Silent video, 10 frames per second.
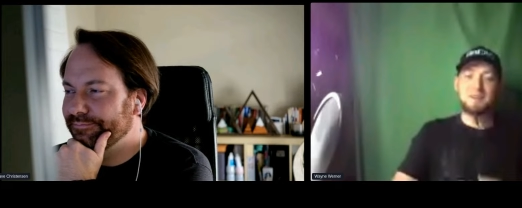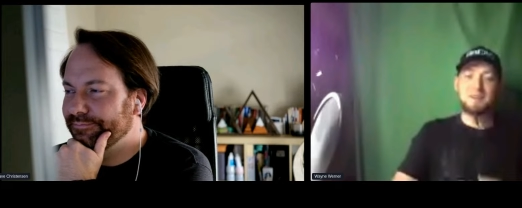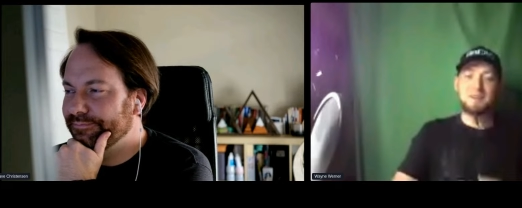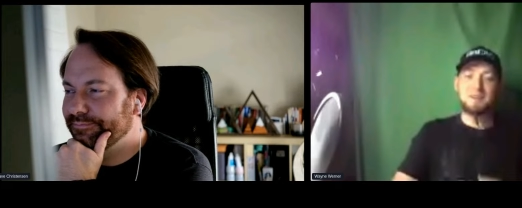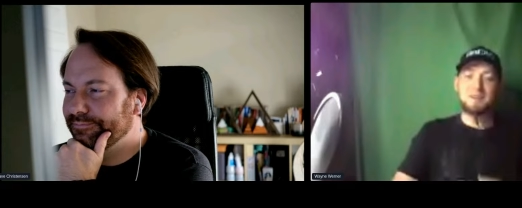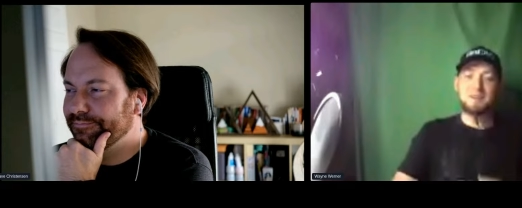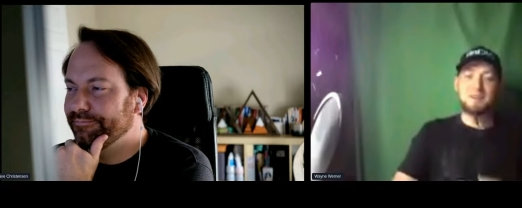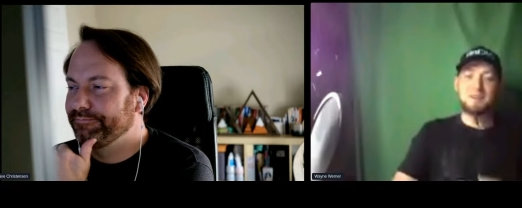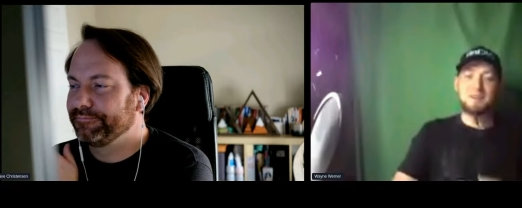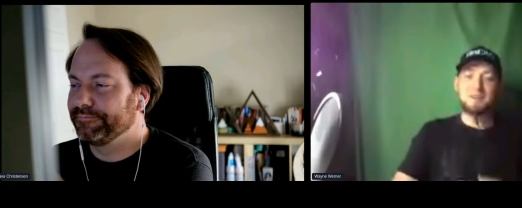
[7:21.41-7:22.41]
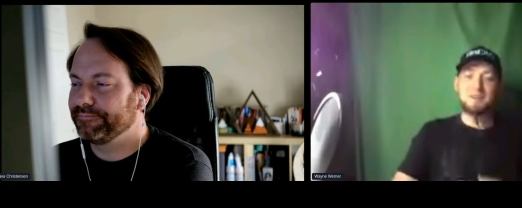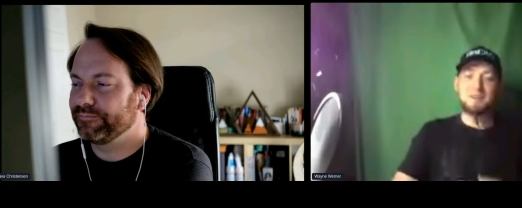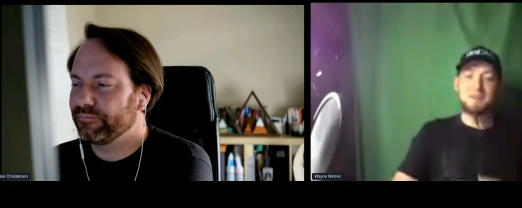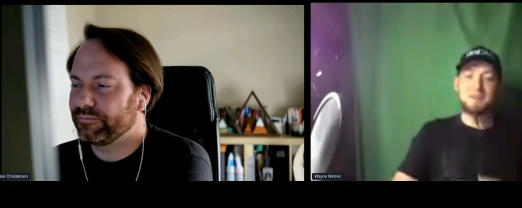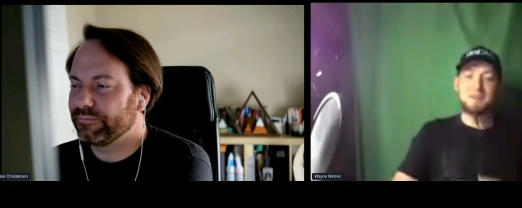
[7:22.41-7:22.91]

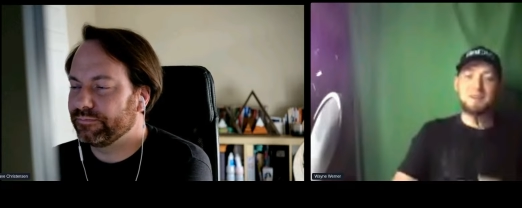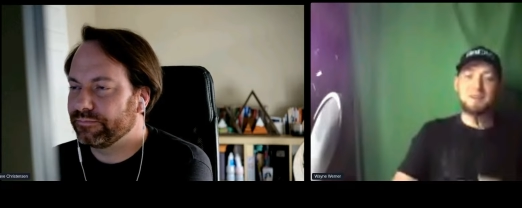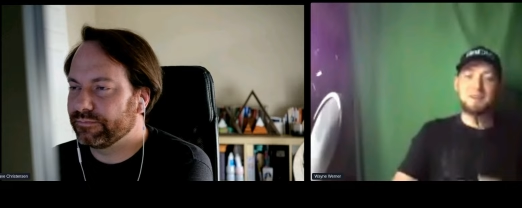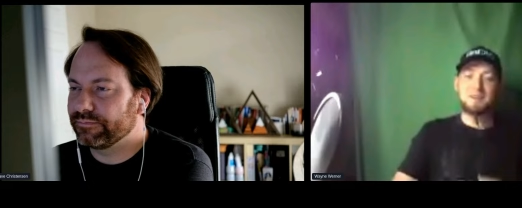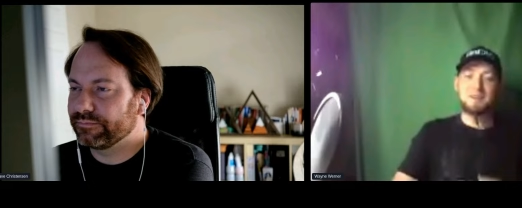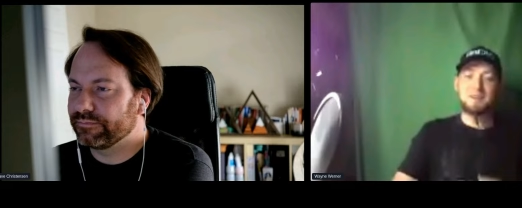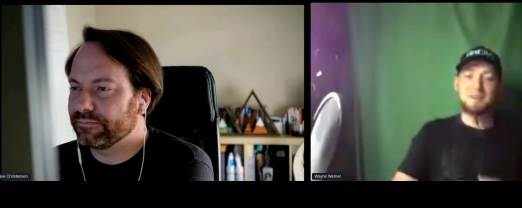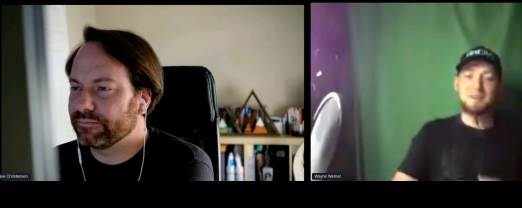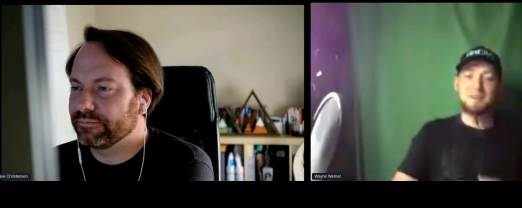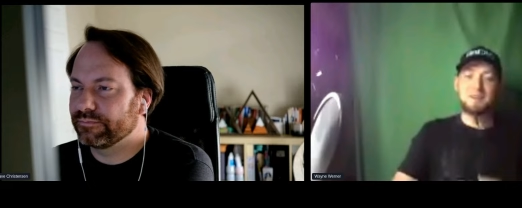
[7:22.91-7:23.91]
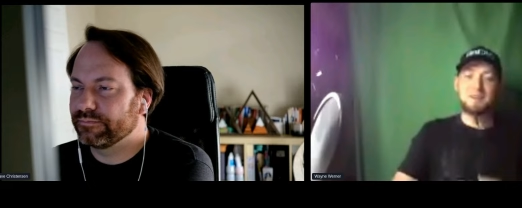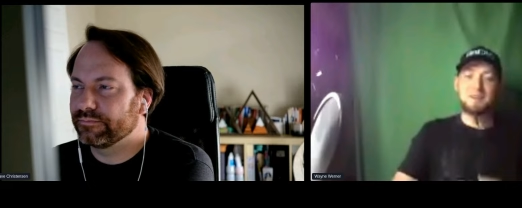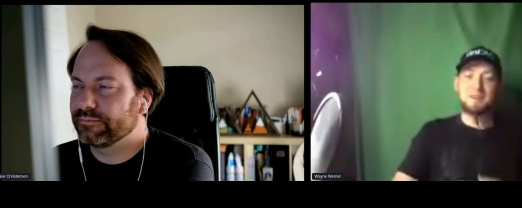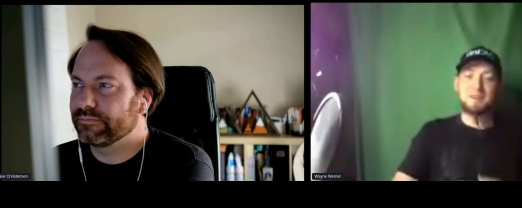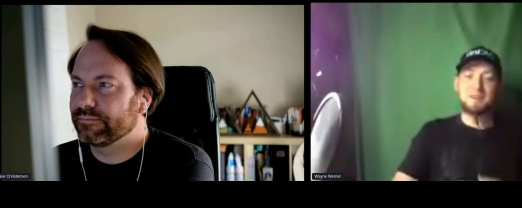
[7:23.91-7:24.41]

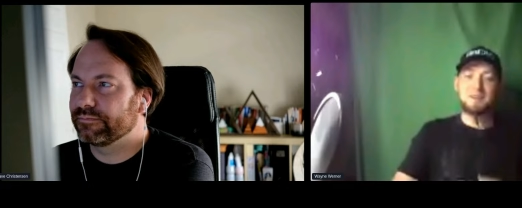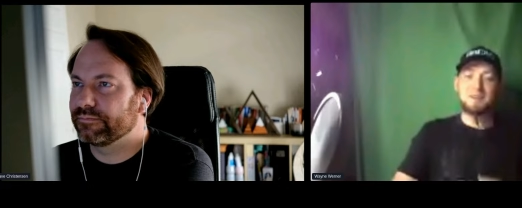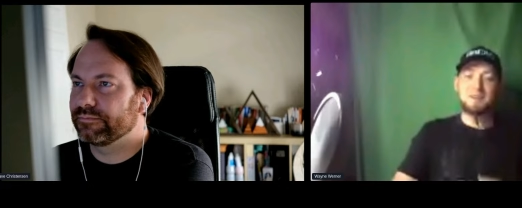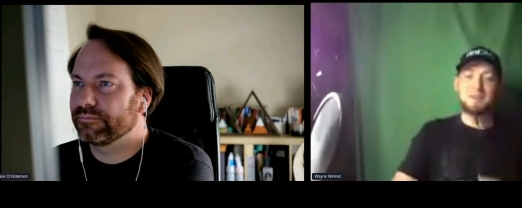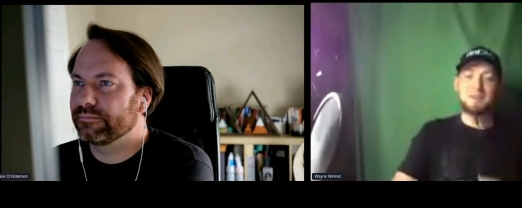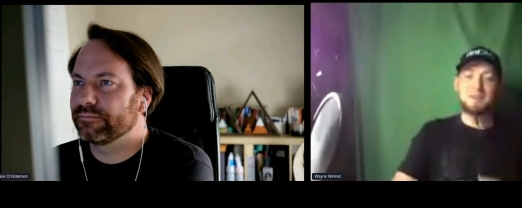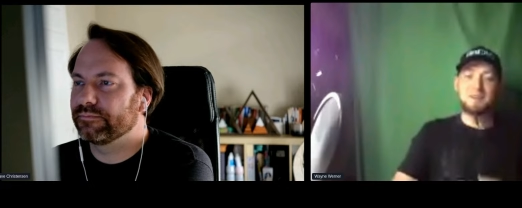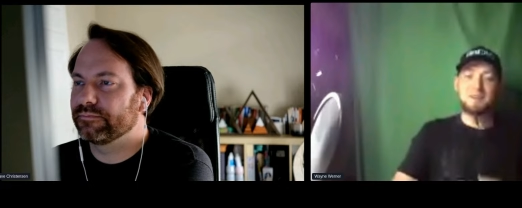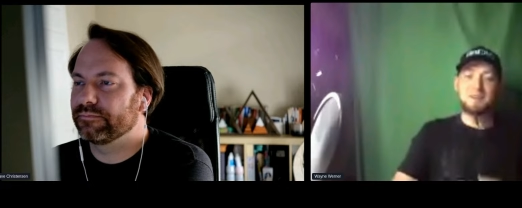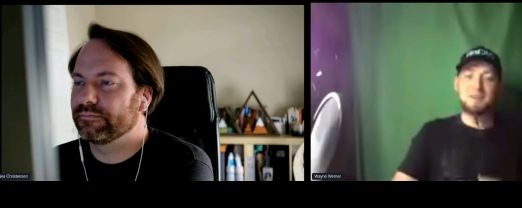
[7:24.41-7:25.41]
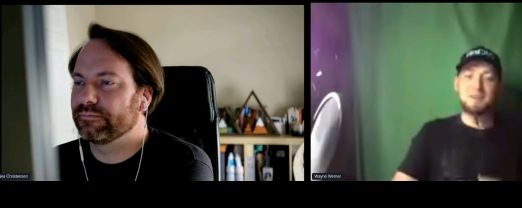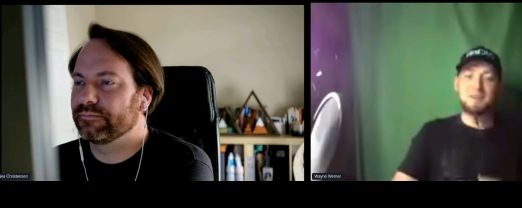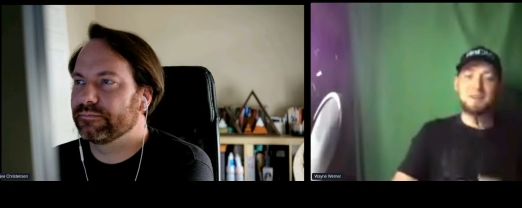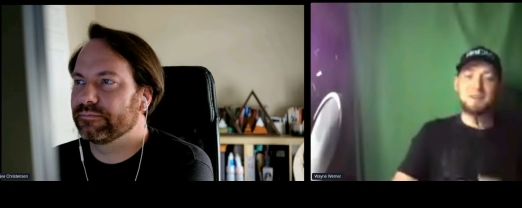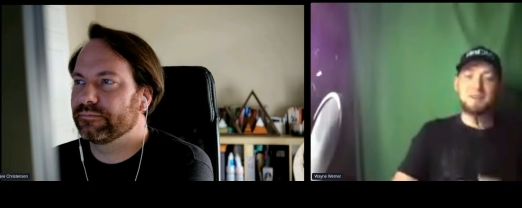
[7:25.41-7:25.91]

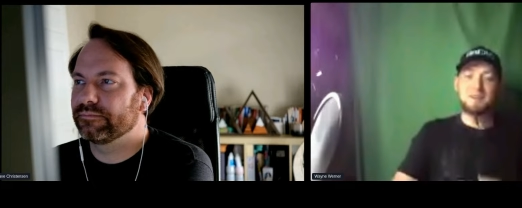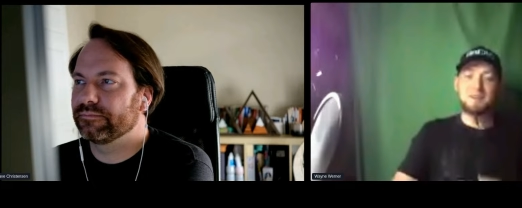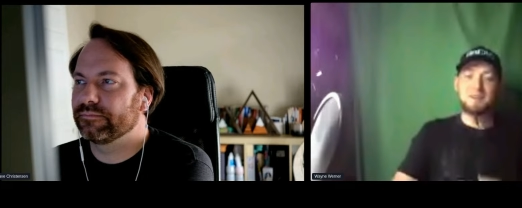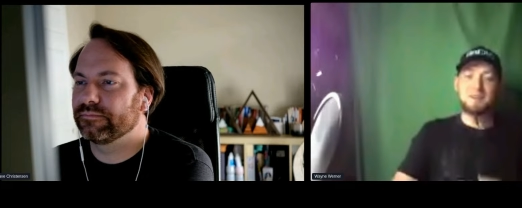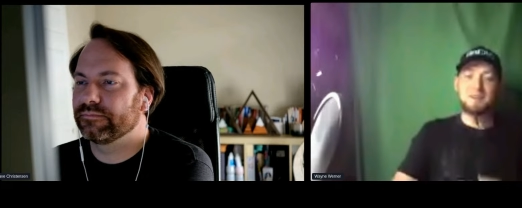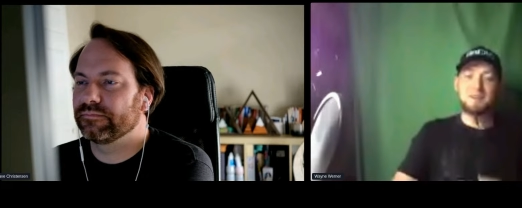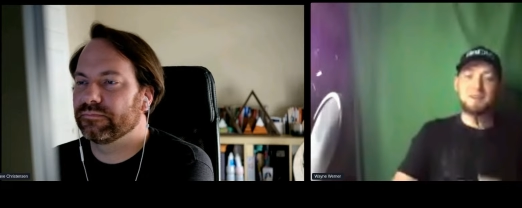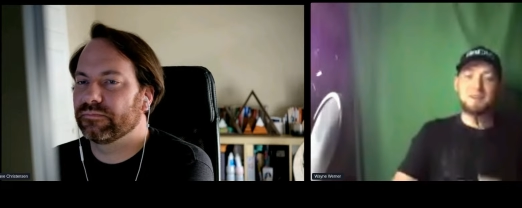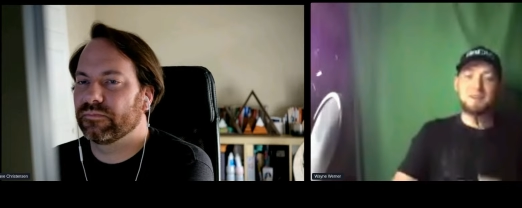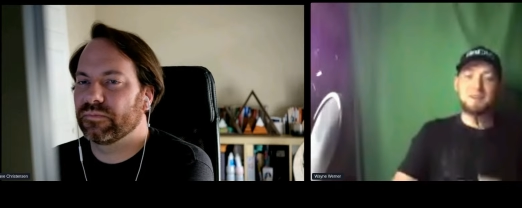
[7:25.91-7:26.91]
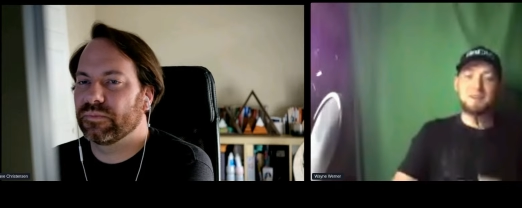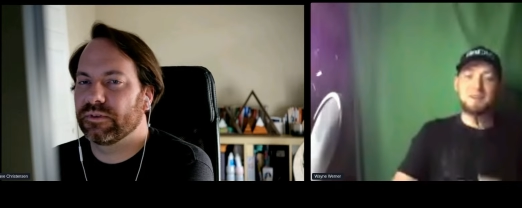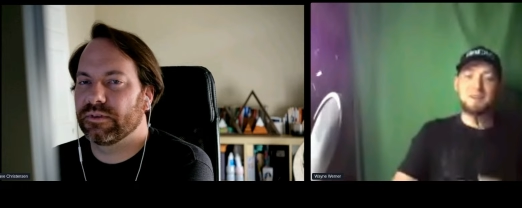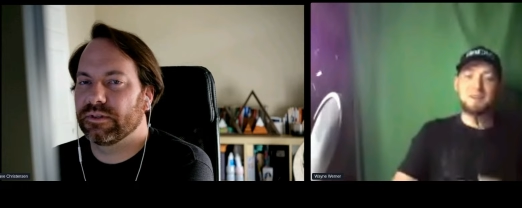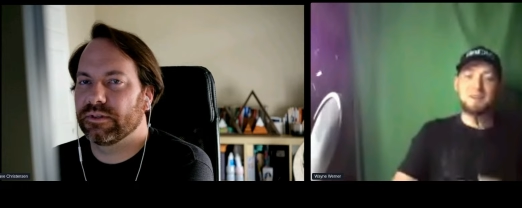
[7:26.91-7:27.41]

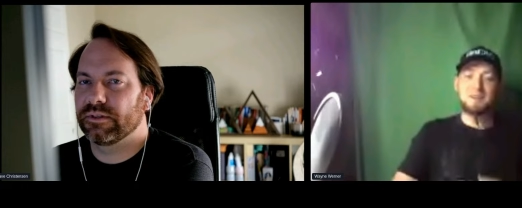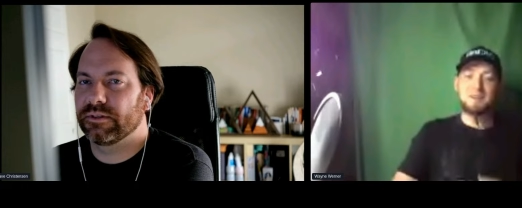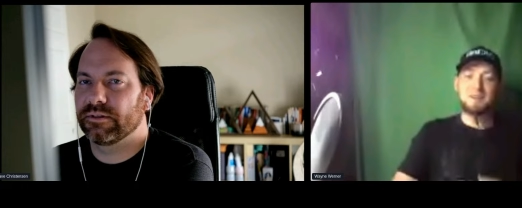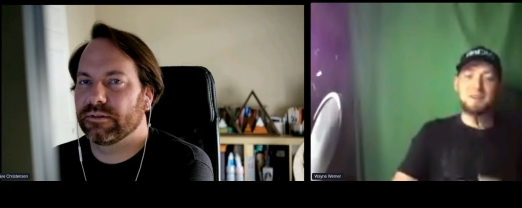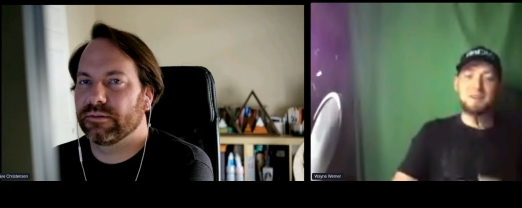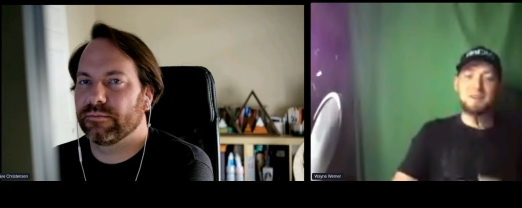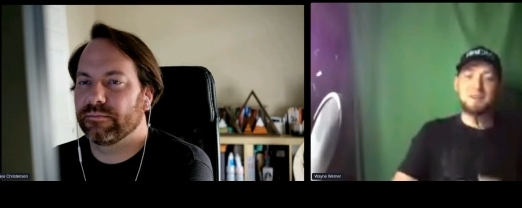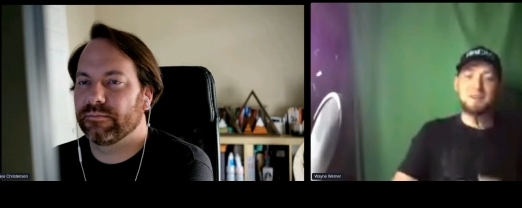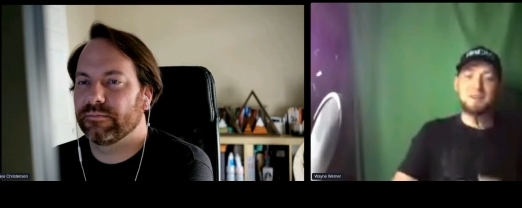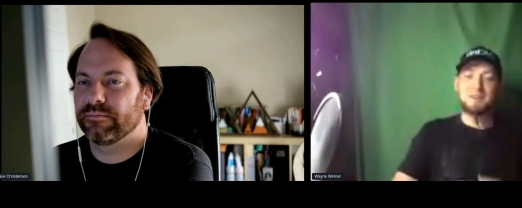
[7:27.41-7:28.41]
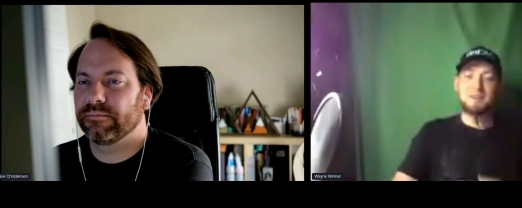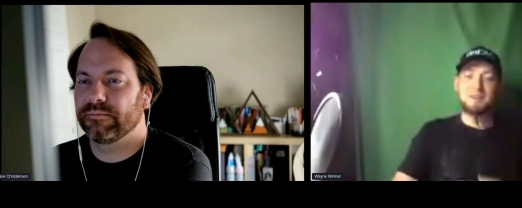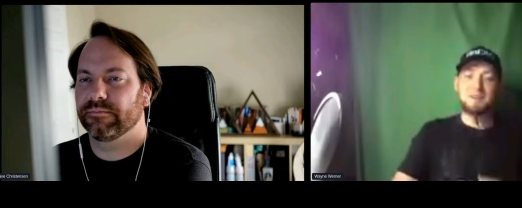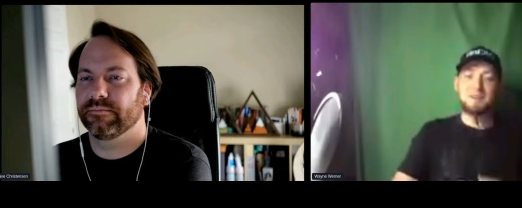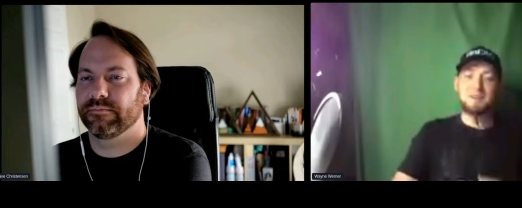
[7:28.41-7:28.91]

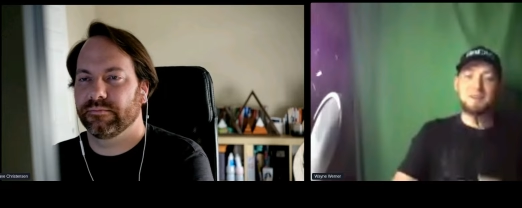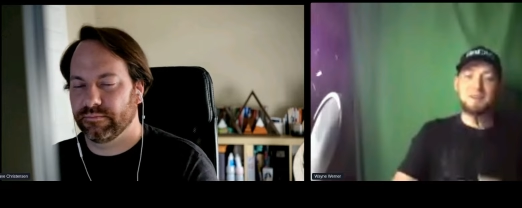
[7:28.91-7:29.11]
No one is speaking in this clip.